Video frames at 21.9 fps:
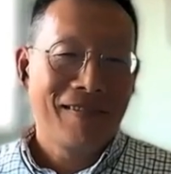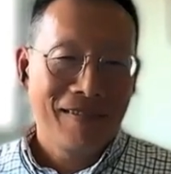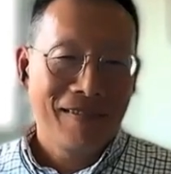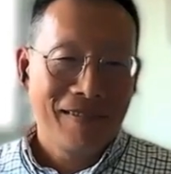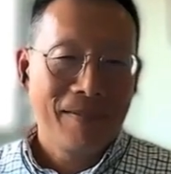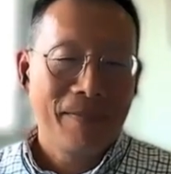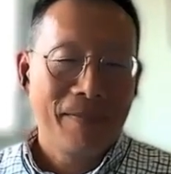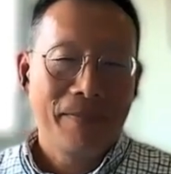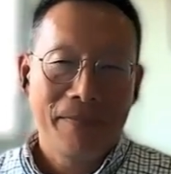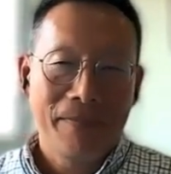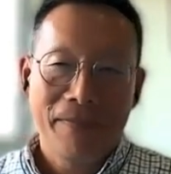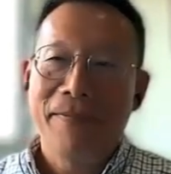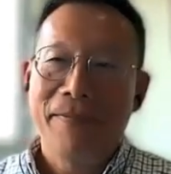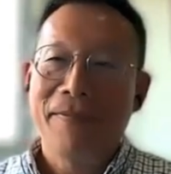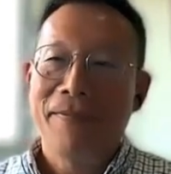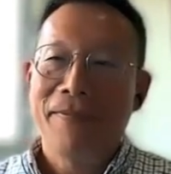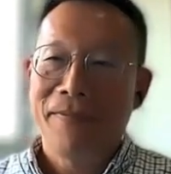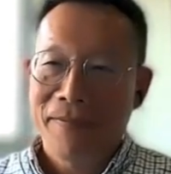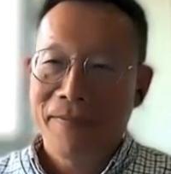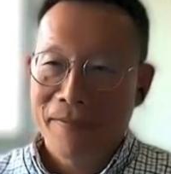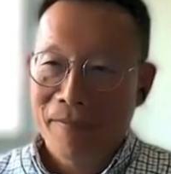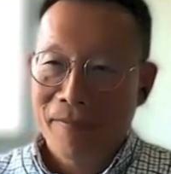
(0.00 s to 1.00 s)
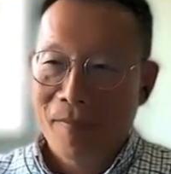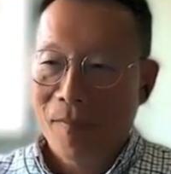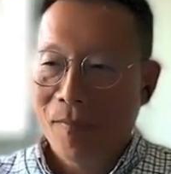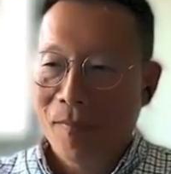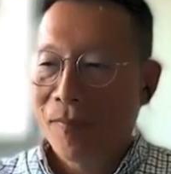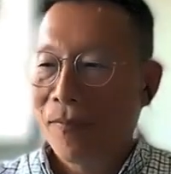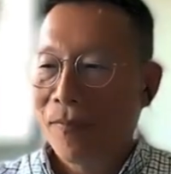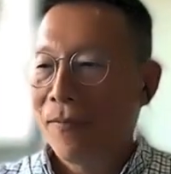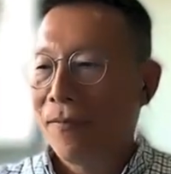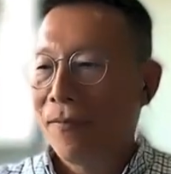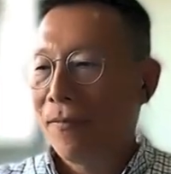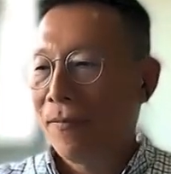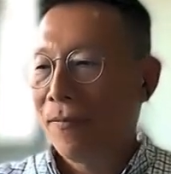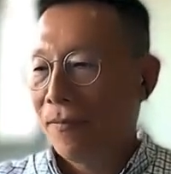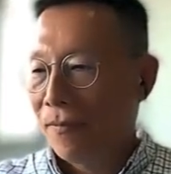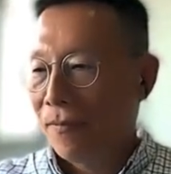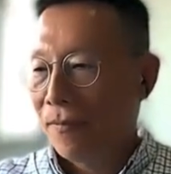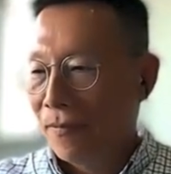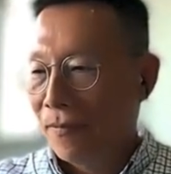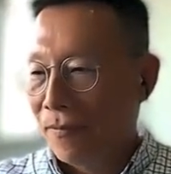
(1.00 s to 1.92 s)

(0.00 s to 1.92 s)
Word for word: talk about it yeah